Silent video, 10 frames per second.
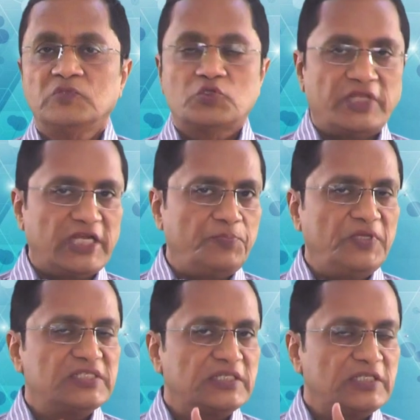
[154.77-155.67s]
So that
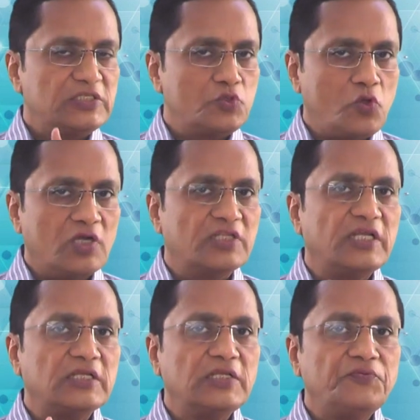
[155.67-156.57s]
means it is not
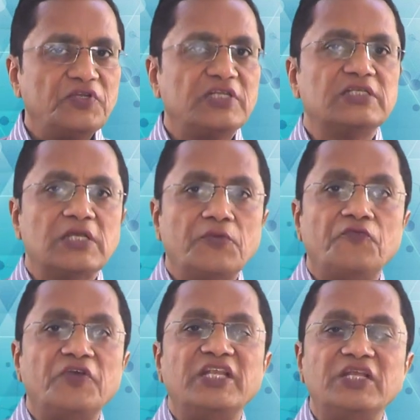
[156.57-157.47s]
that if it is a
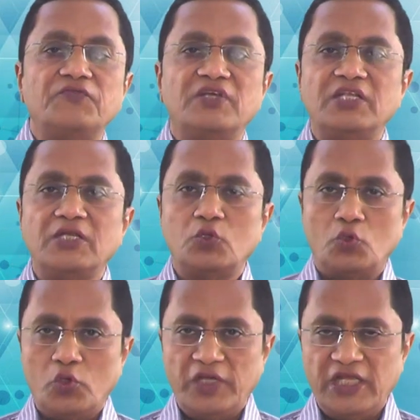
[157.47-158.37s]
very, very
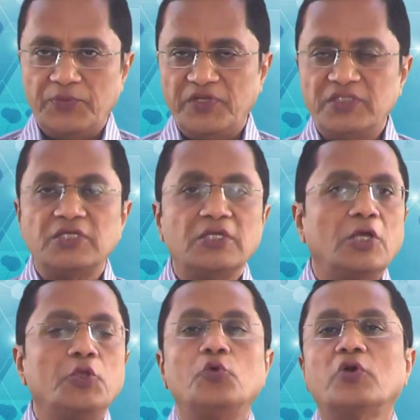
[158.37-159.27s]
low AMH,
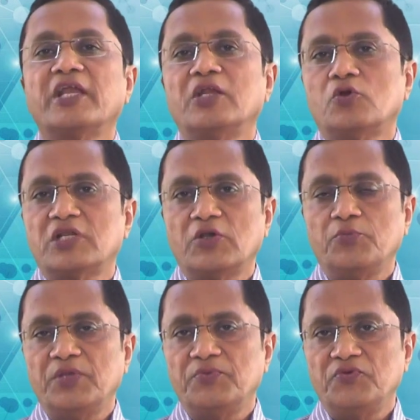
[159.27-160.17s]
you cannot
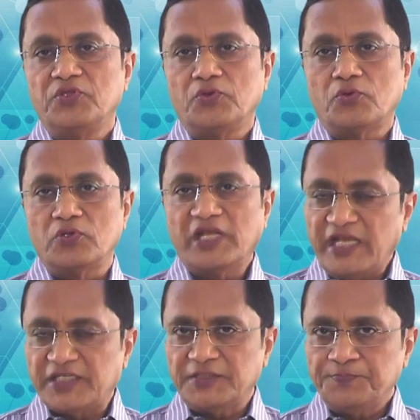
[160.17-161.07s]
have baby with your own
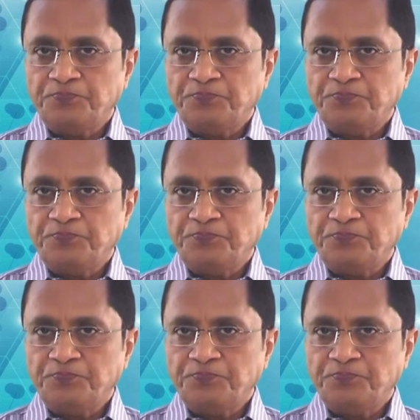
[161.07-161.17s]
eggs.